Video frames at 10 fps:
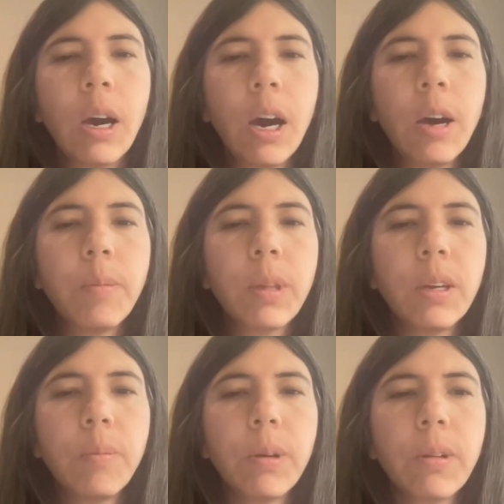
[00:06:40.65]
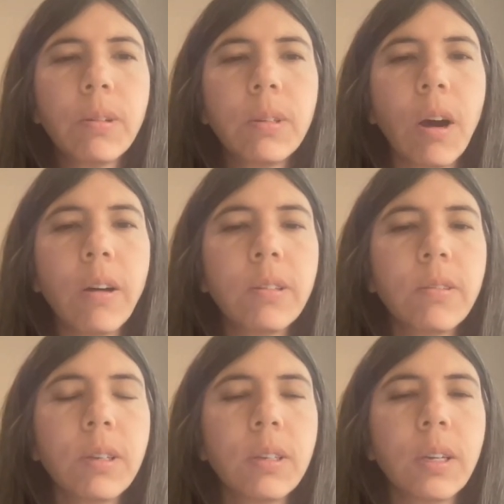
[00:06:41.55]
The computer also
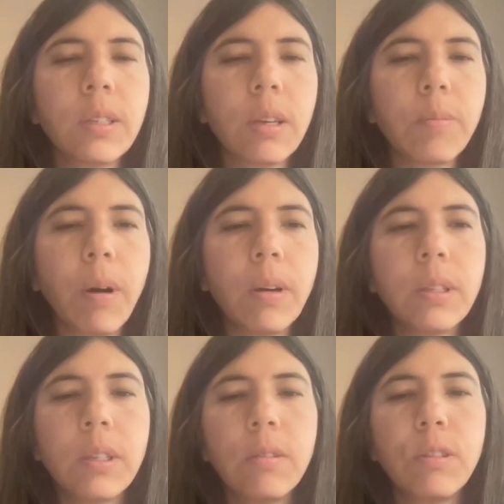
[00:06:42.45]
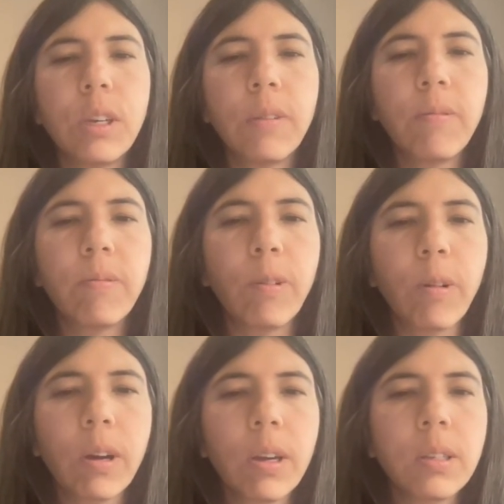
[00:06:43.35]
suggests that pawn to
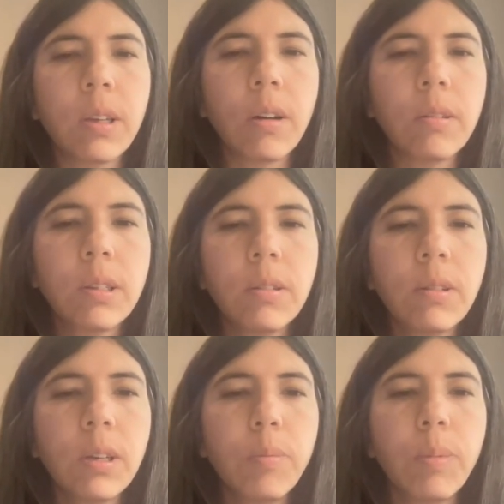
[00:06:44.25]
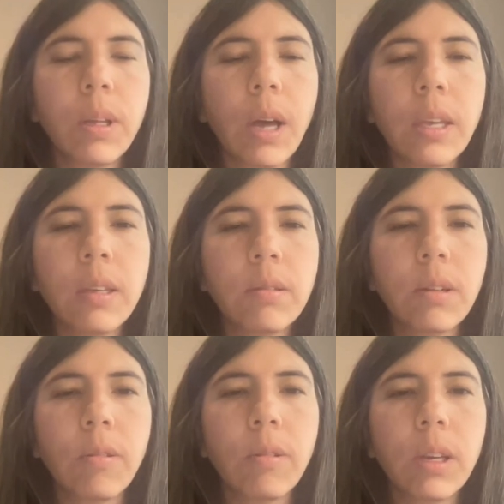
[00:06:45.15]
g4 is also good, but I just
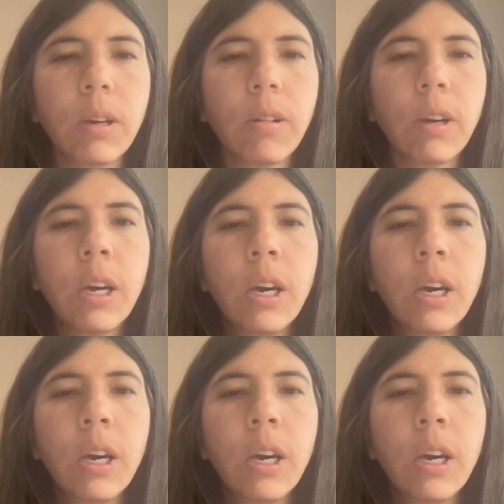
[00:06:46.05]
go here.